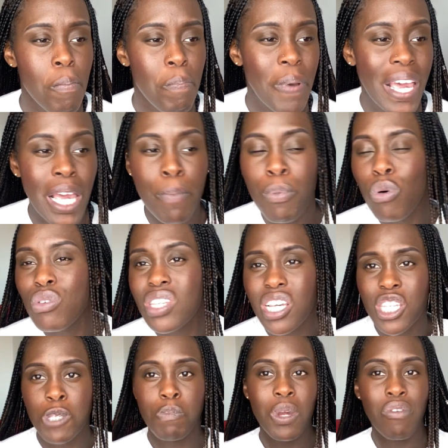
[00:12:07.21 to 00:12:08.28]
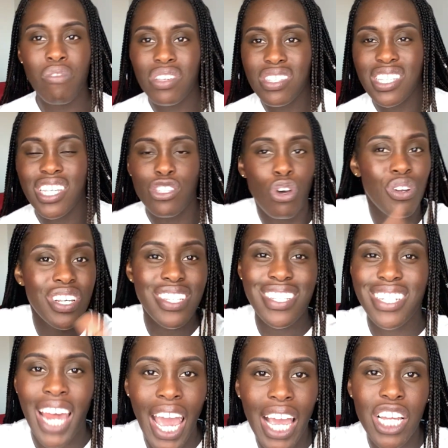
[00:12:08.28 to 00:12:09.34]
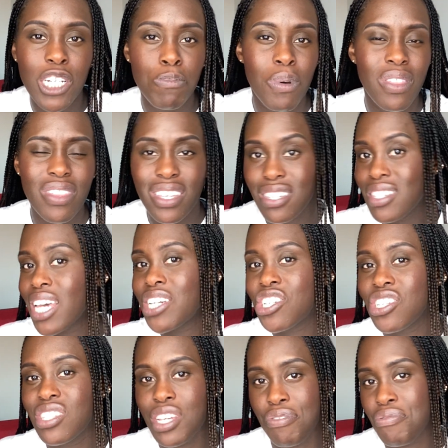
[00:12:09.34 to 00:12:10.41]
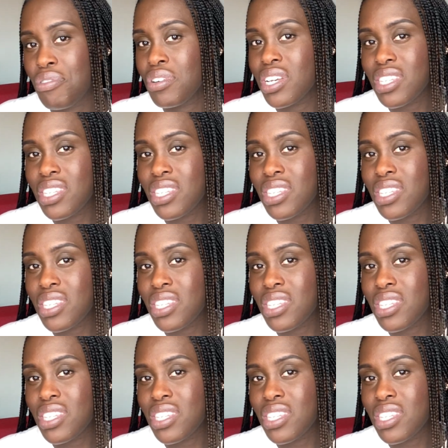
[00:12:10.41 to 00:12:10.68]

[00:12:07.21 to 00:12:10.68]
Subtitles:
people's experiences on a stage, but this stage is different.